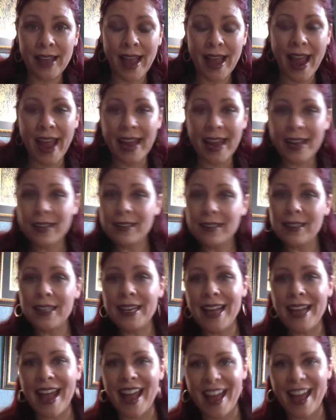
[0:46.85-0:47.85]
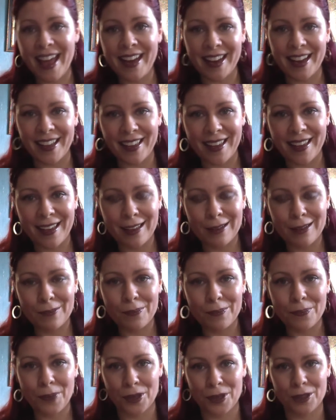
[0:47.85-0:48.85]
and the etic
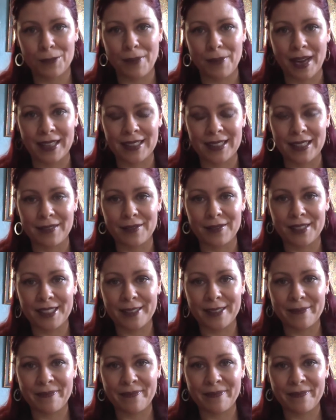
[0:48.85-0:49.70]
perspectives.